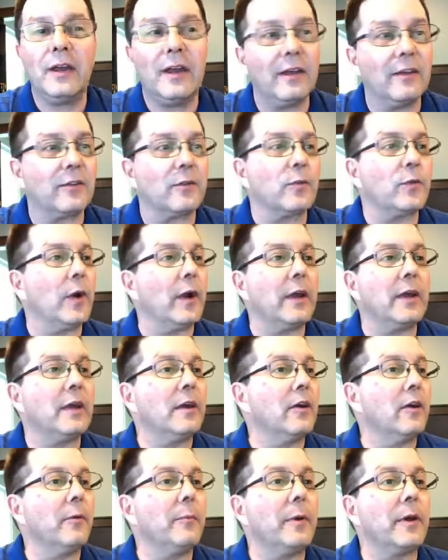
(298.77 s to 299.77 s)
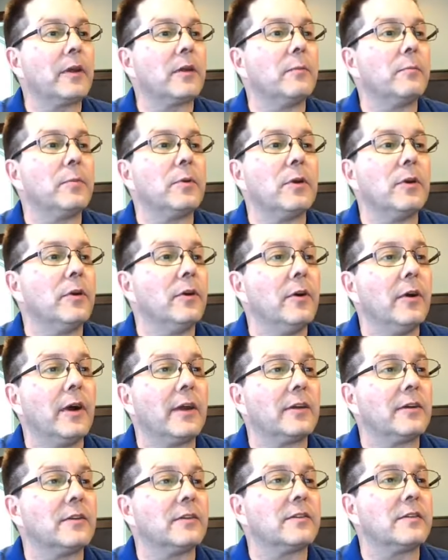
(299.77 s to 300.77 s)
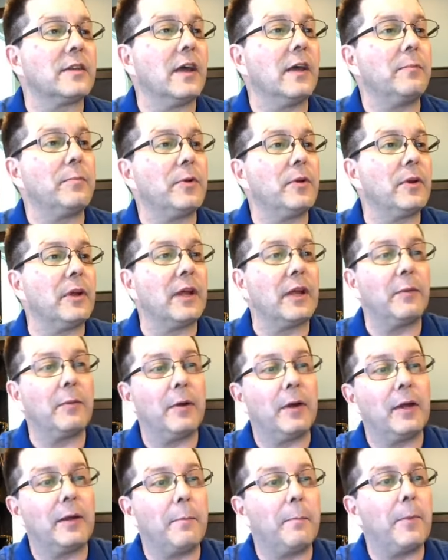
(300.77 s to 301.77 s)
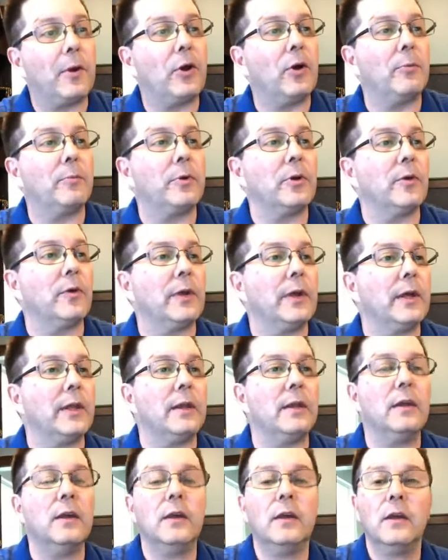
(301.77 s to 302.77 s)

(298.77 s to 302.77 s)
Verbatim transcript: It's right here on my computer. I can just type your name in, boom, you're in.